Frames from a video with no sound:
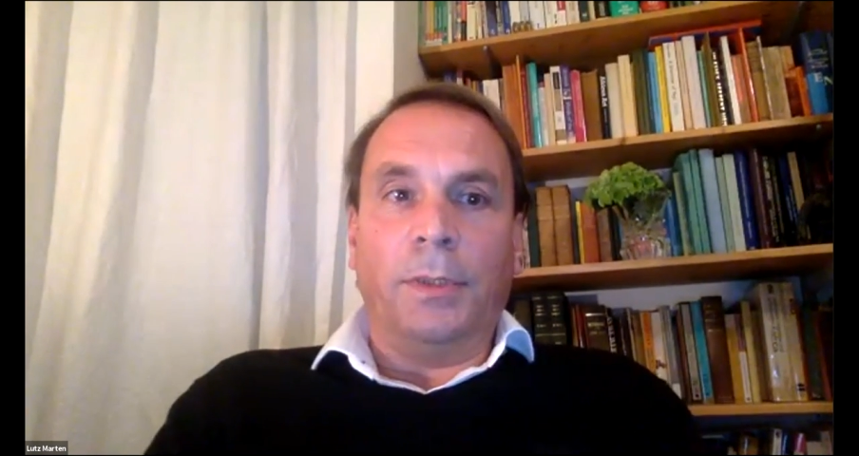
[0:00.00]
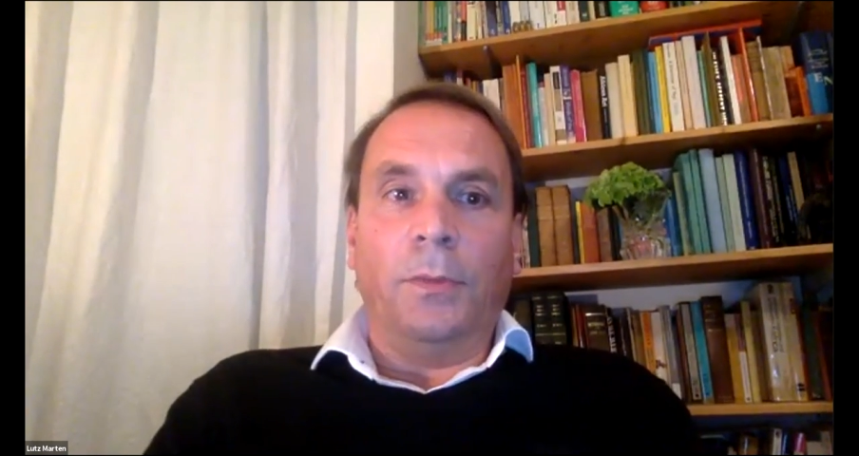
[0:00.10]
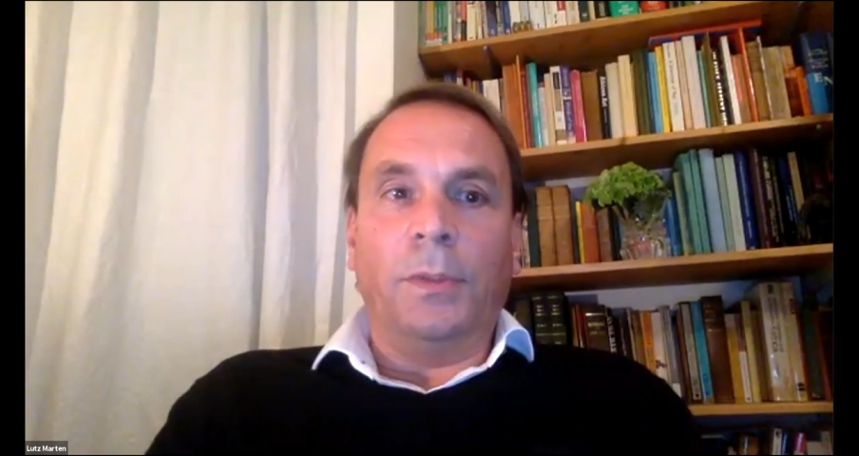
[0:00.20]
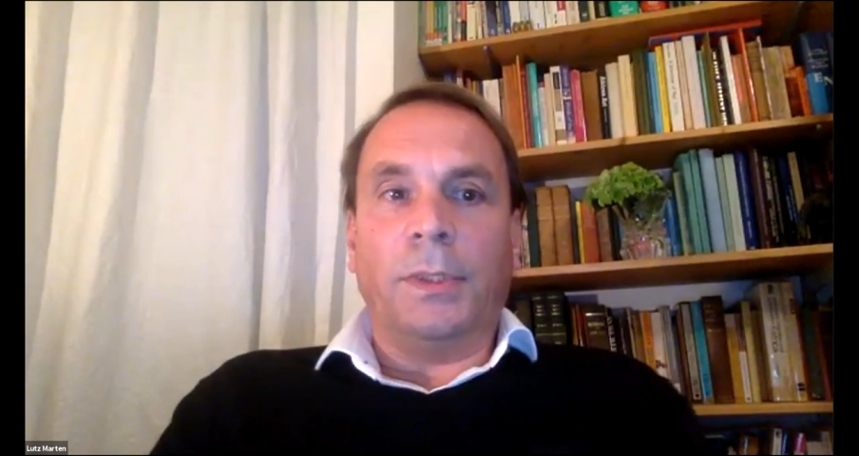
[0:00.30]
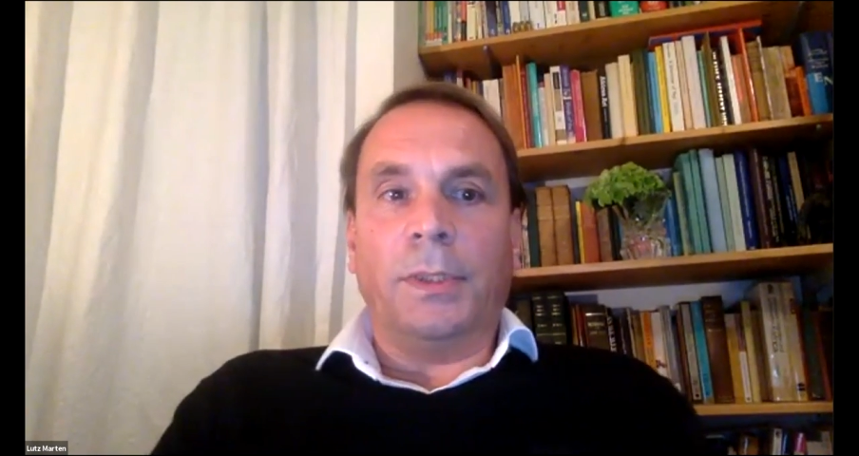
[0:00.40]
The
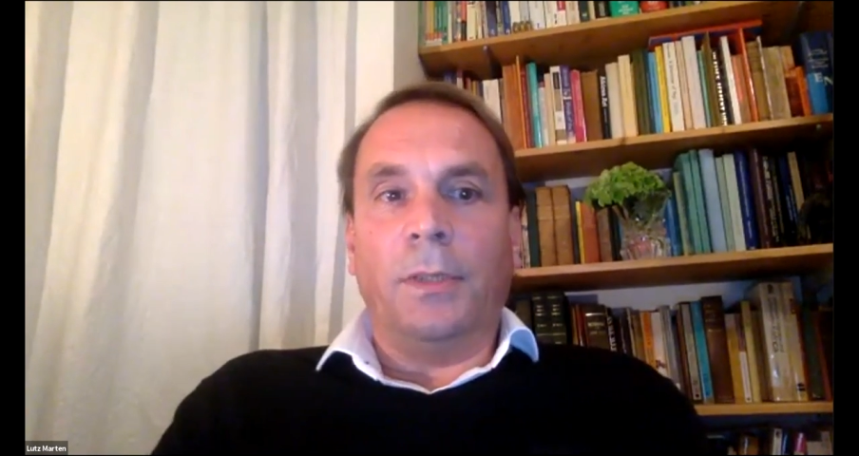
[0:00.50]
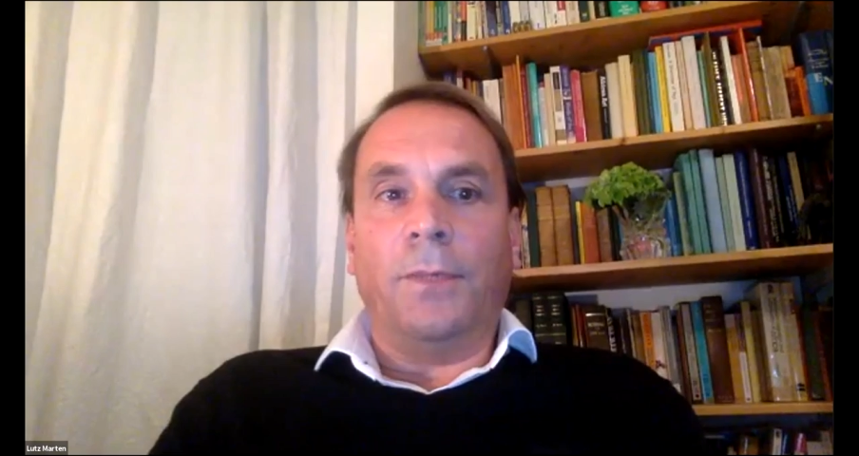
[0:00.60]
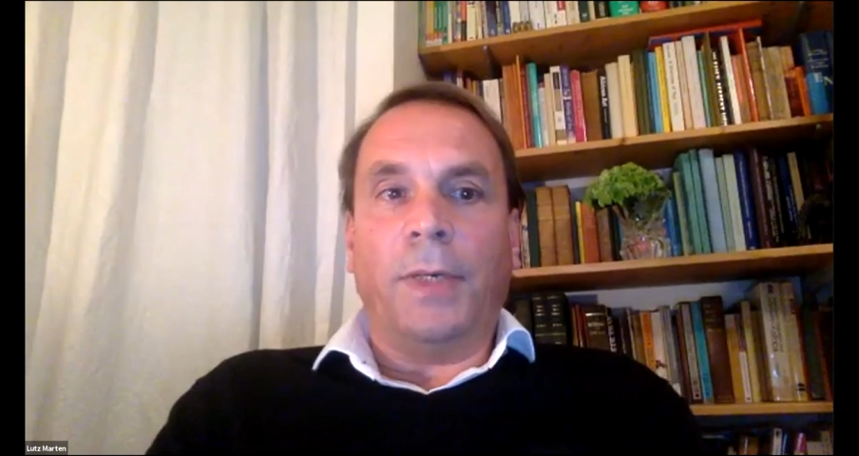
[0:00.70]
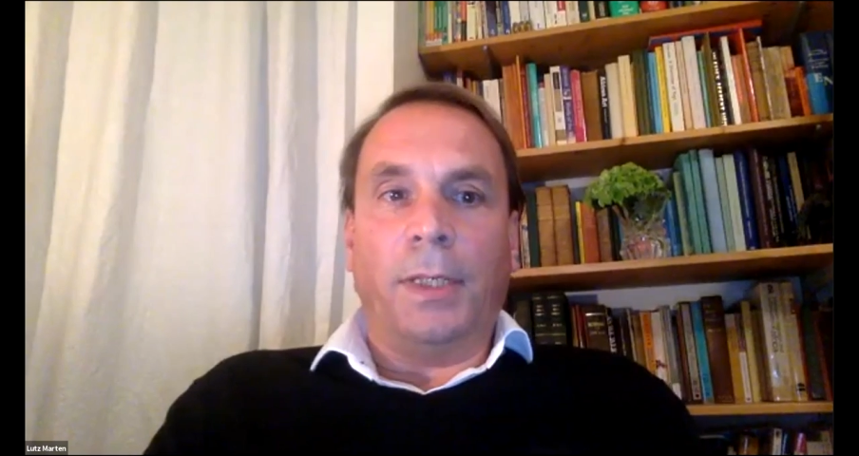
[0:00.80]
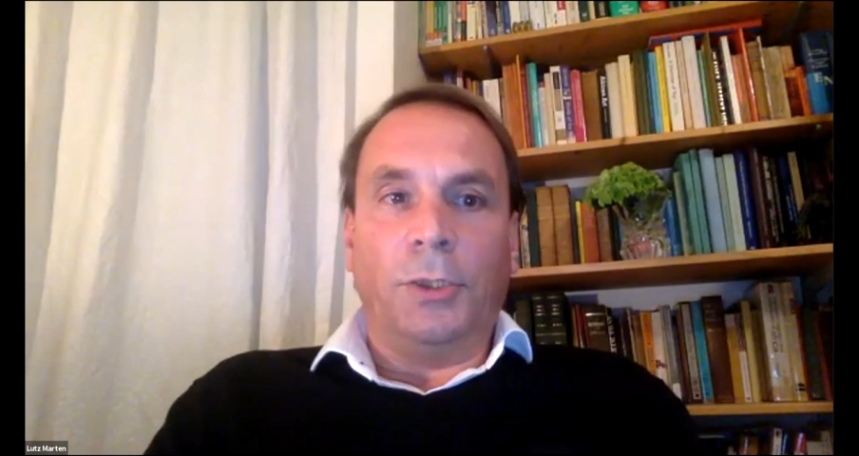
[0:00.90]
Odyssey
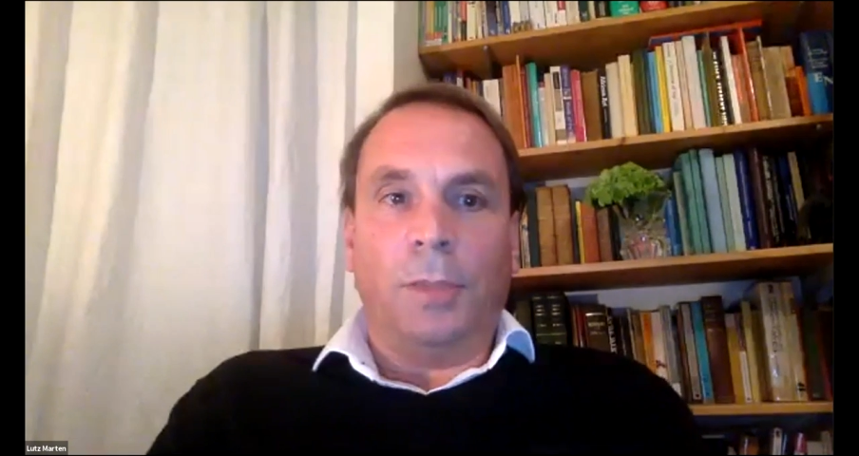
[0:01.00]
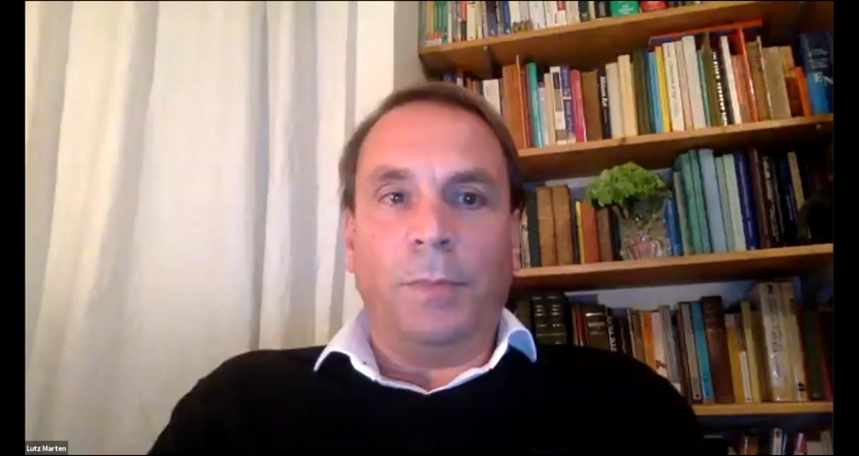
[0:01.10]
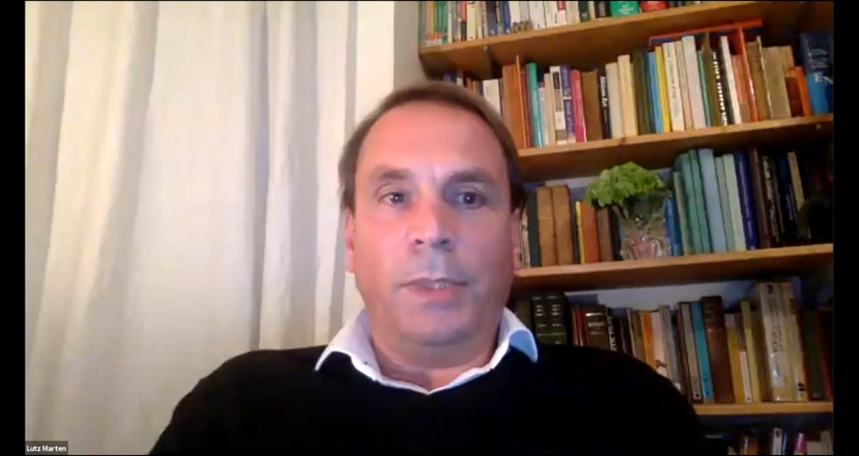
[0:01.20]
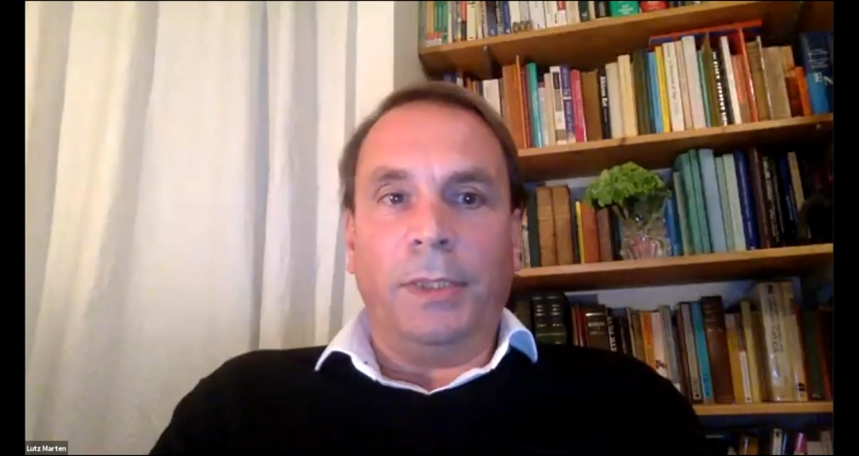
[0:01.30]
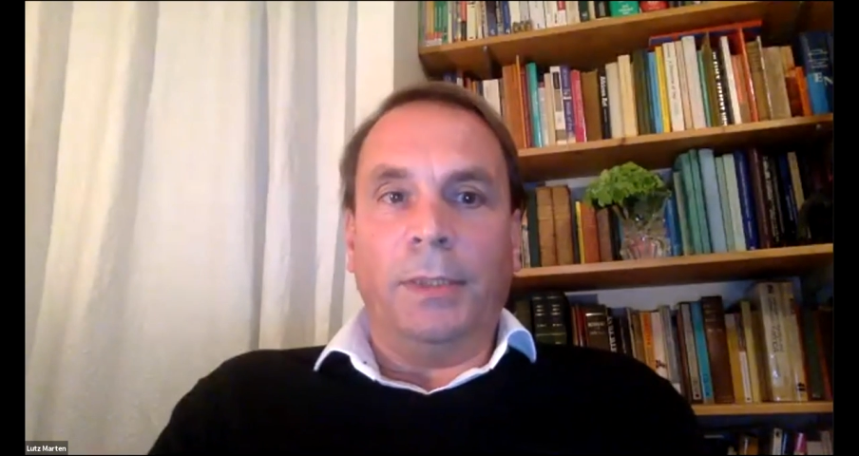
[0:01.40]
of
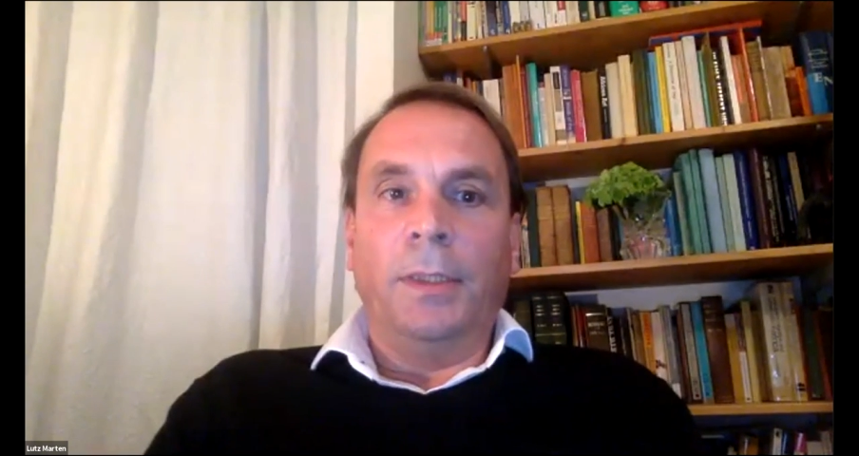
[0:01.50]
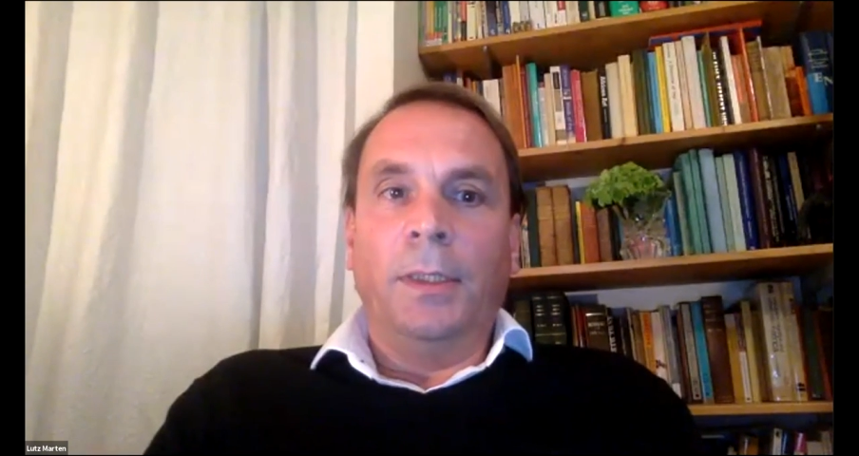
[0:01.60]
Ajami